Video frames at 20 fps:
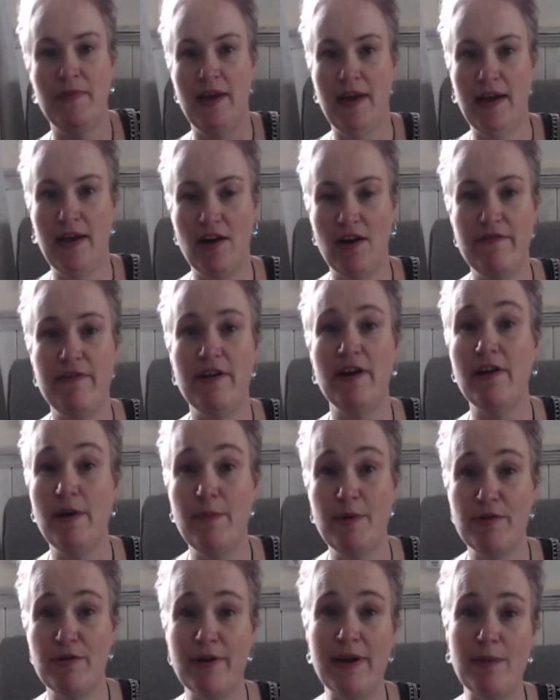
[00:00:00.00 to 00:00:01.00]
and I vary
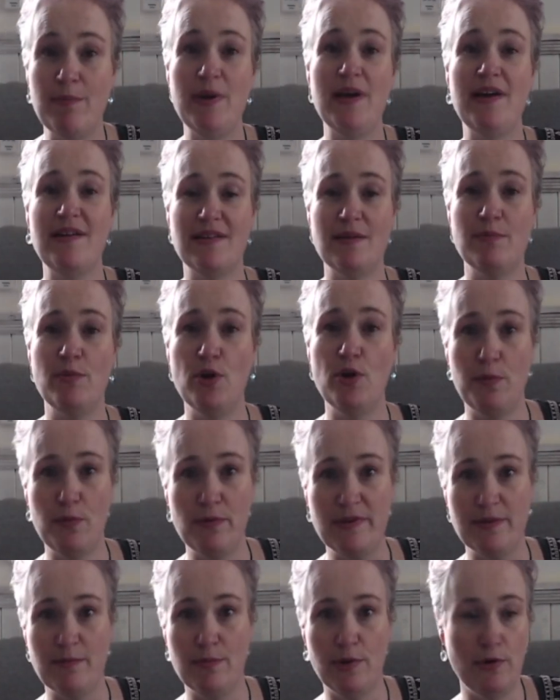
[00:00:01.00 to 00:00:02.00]
between pinks and purples
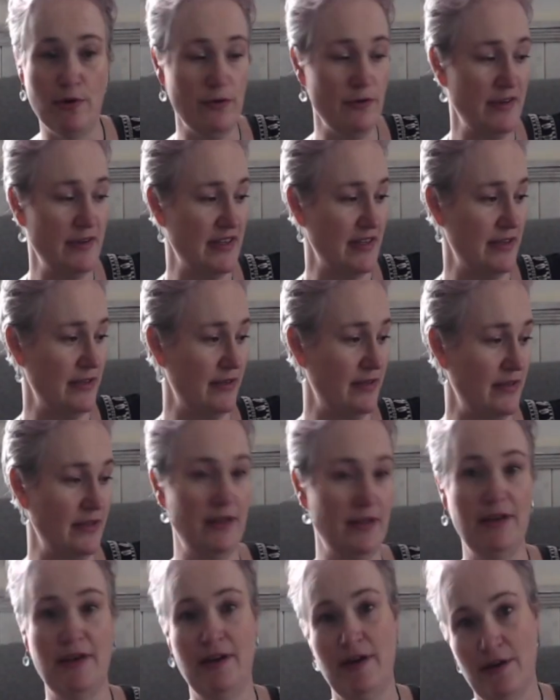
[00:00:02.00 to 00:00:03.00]
and blues and
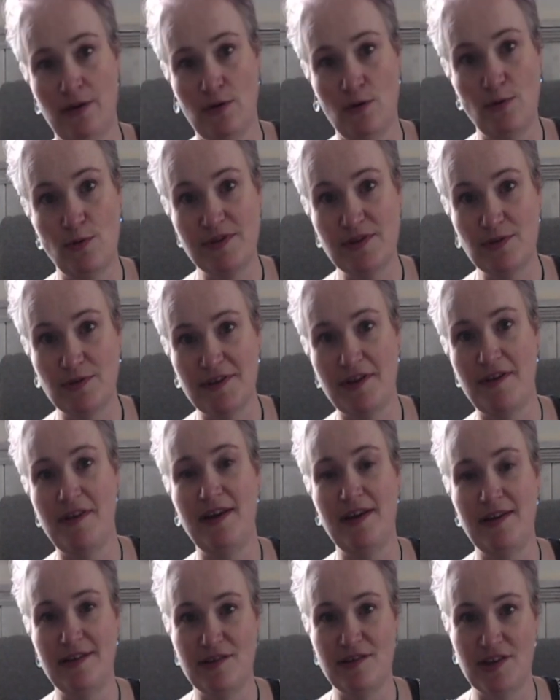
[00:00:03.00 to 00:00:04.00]
all sorts of
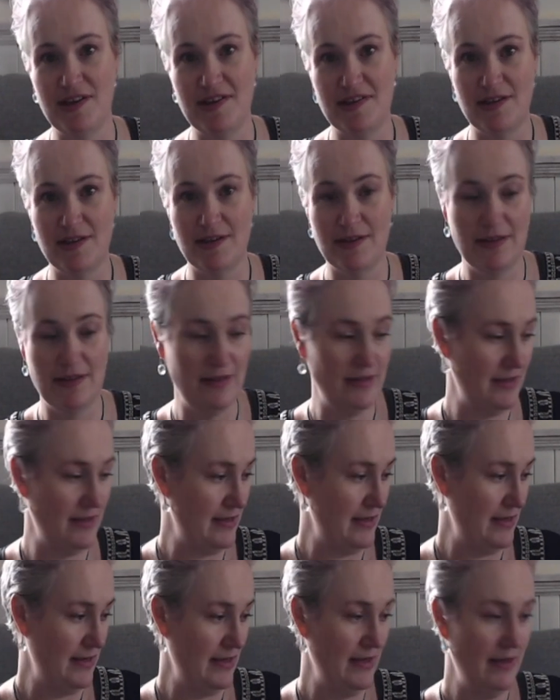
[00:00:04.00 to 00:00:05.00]
things just to
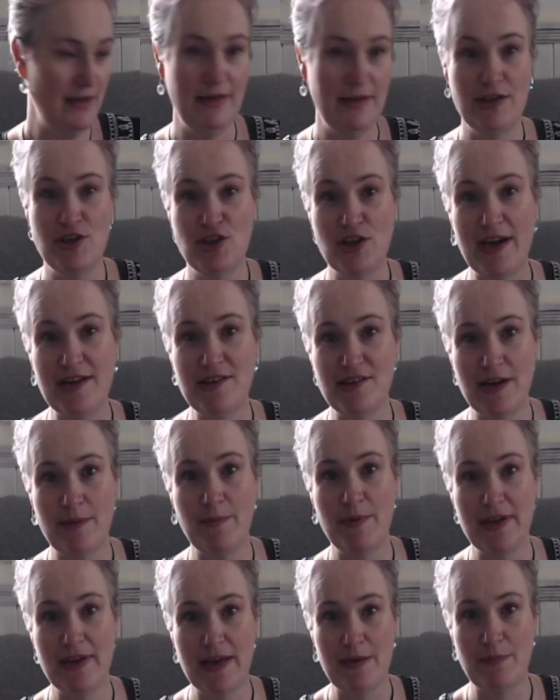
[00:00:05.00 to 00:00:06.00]
change it up
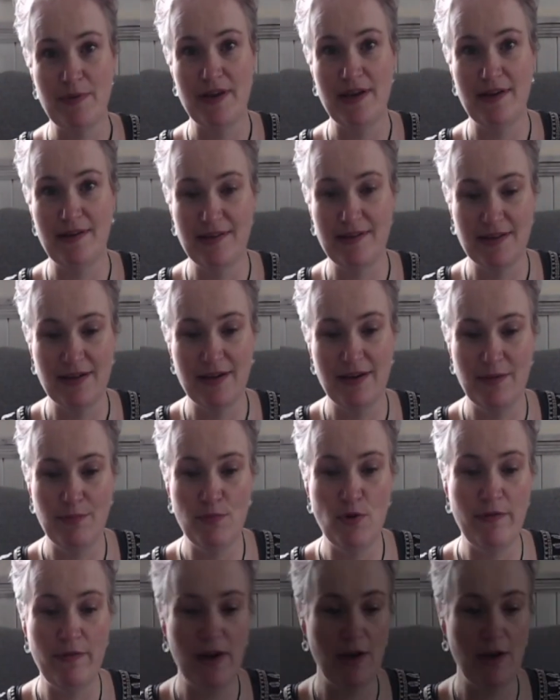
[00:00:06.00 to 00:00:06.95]
and keep things moving